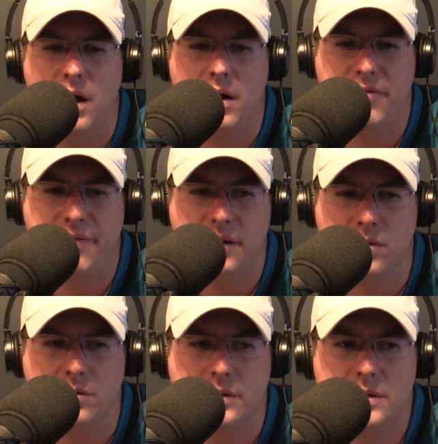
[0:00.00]

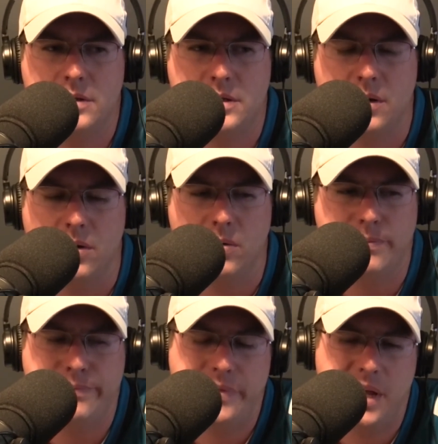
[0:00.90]
field. So
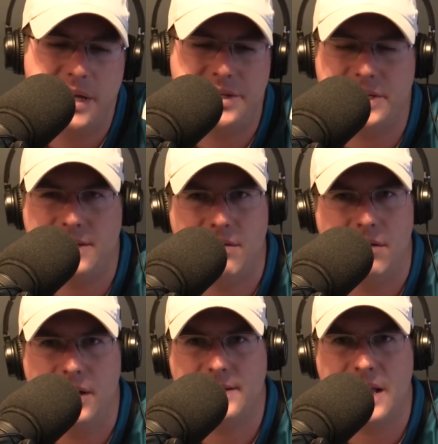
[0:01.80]

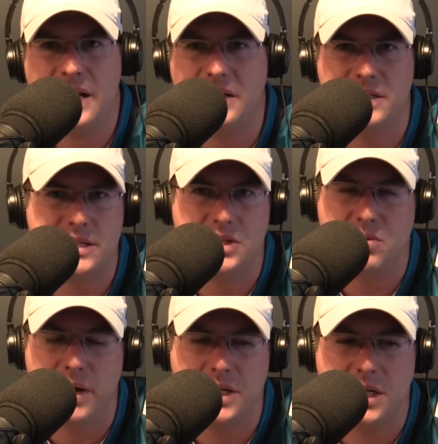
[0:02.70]
it's not a good
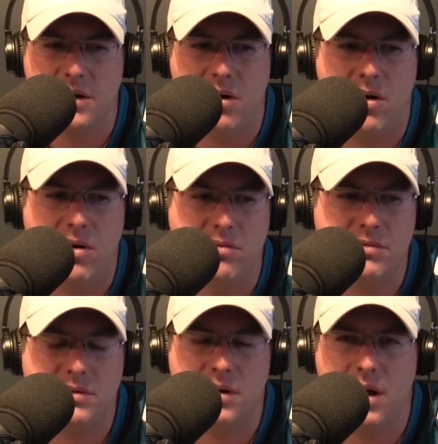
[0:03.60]
situation at
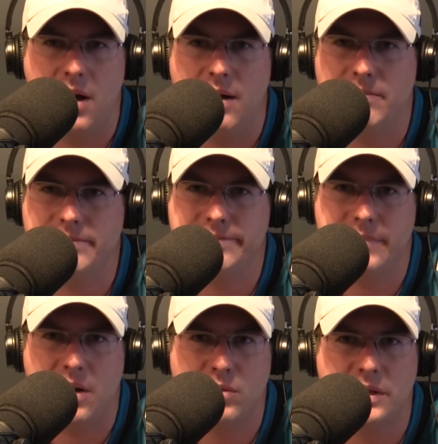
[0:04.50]
all.
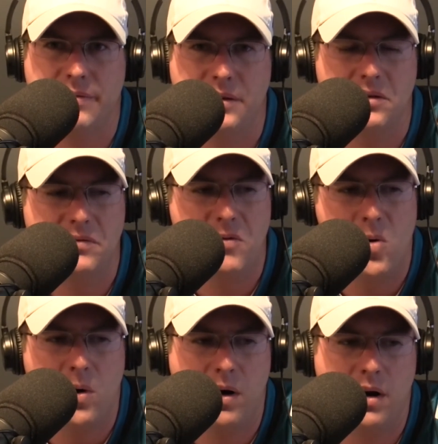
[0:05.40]
I really feel
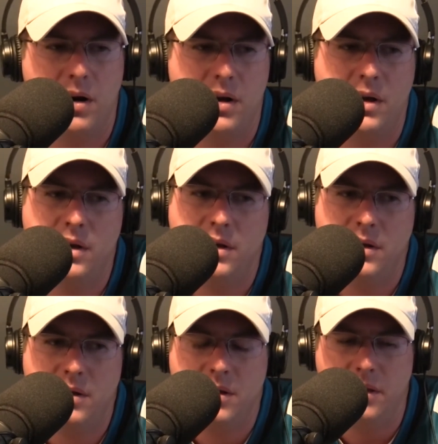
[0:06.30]
for
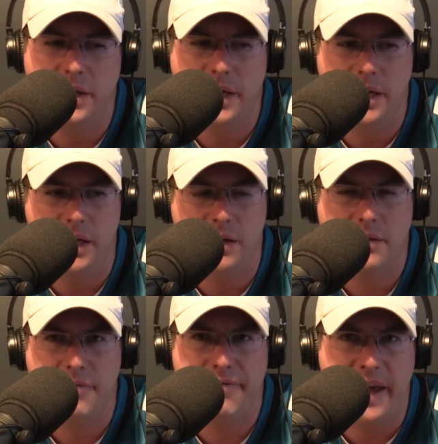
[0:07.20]
the
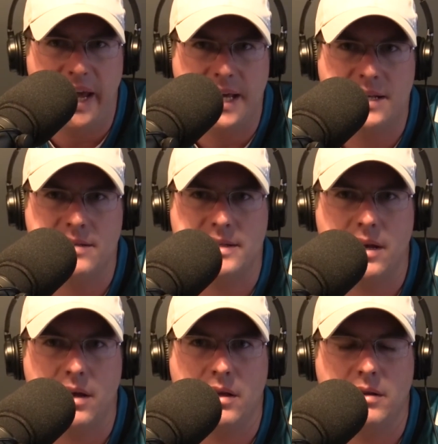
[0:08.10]
fans
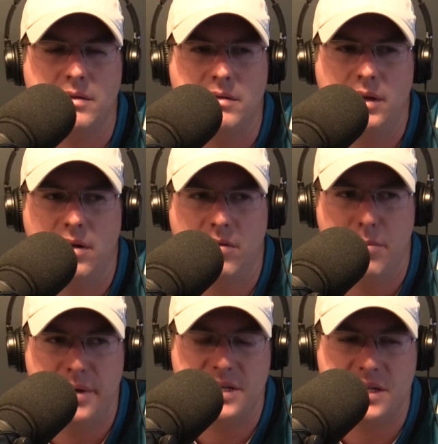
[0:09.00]
and, the
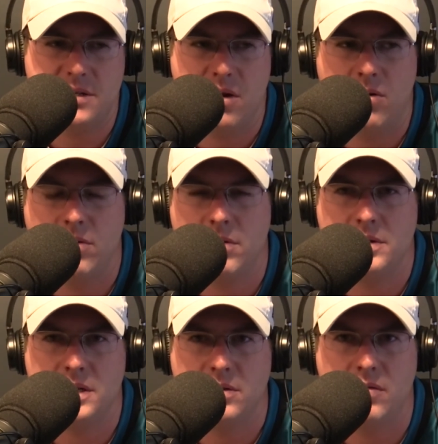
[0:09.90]
business
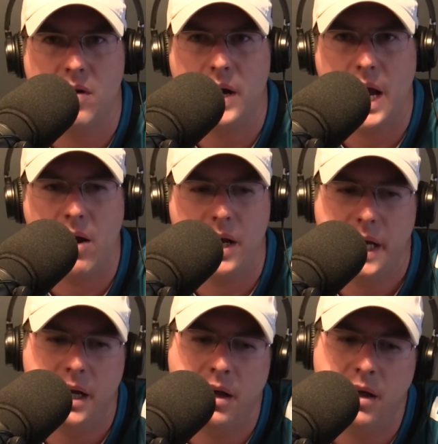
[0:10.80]
owners in Duval
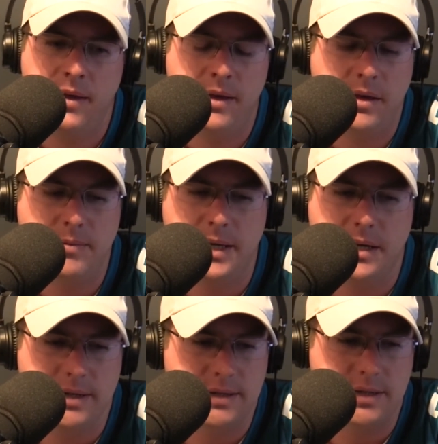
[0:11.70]
County,
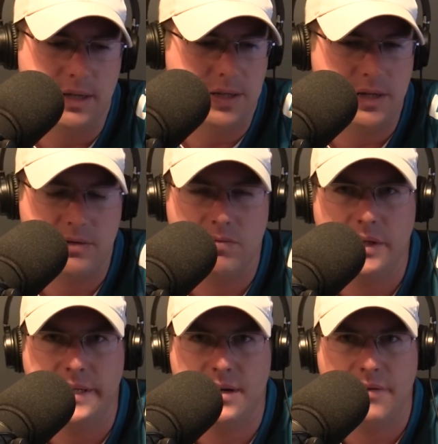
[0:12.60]
because it's just
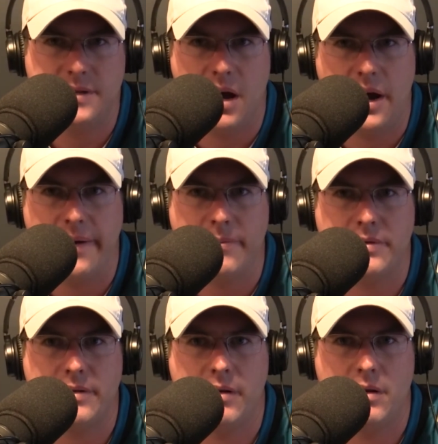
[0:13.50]
really tough
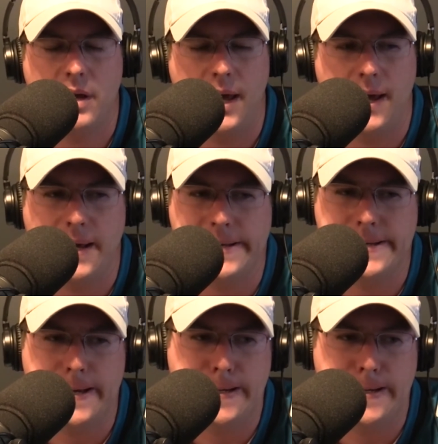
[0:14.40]
times. And,